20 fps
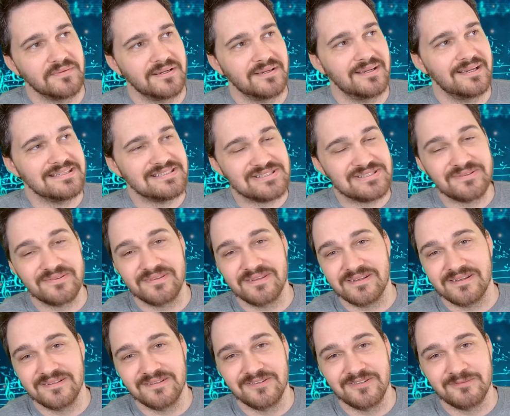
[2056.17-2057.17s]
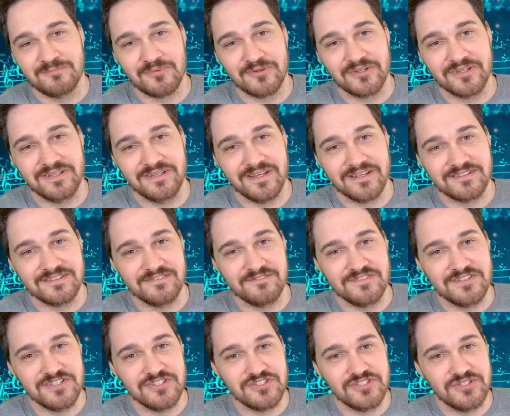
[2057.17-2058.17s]
I still think a little more
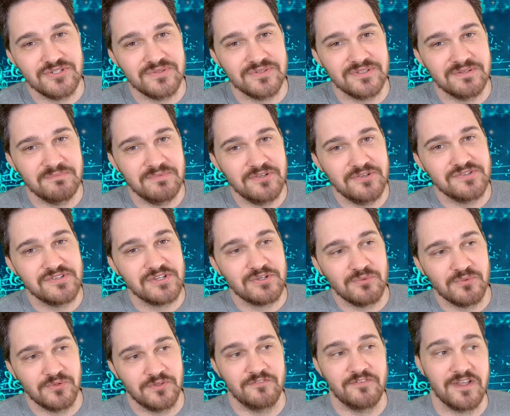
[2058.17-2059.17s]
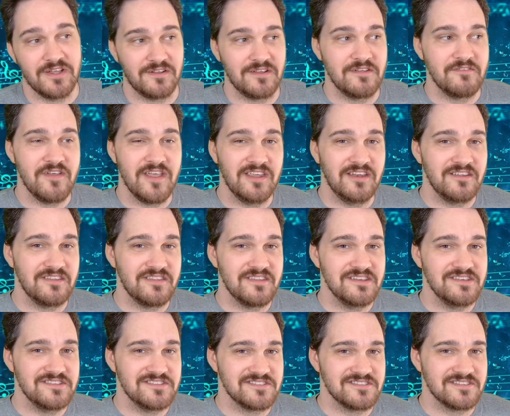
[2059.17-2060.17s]
connective tissue in the music would have elevated
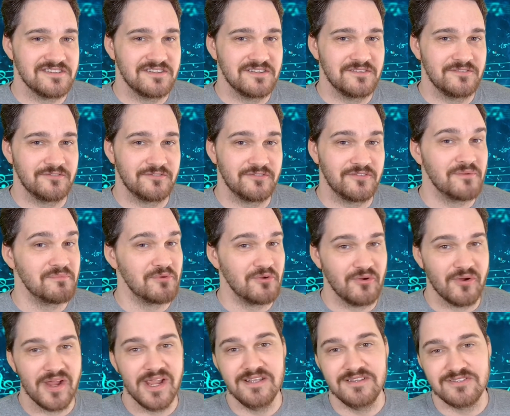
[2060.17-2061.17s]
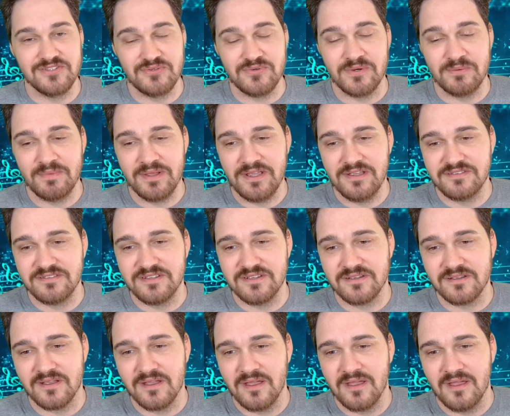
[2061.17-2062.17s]
this from great to
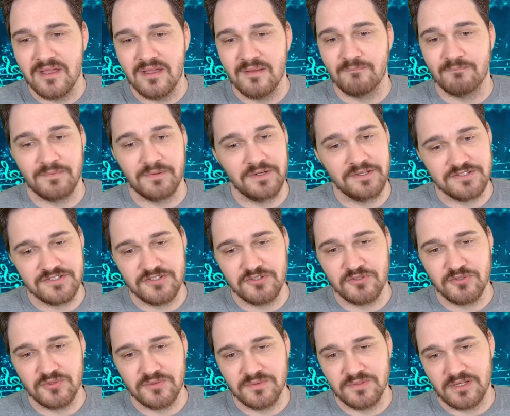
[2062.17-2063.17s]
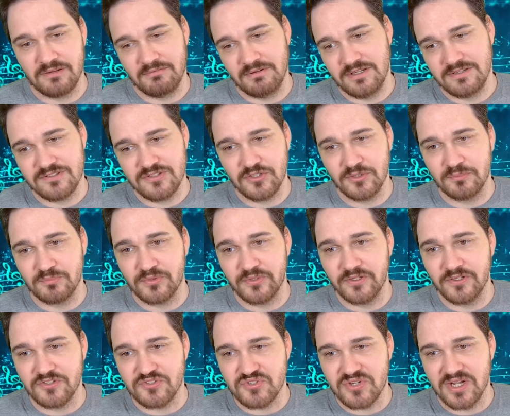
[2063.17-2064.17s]
amazing, but it's still, I mean, it's still a
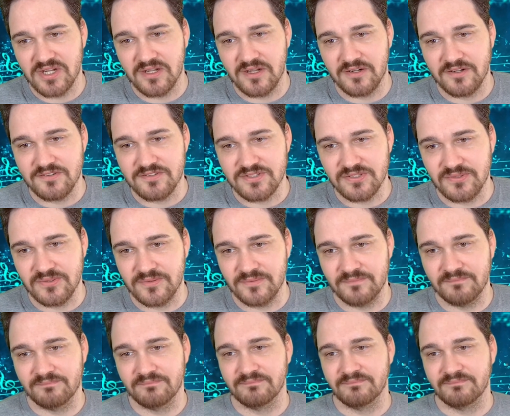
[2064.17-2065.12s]
pretty good track on its own.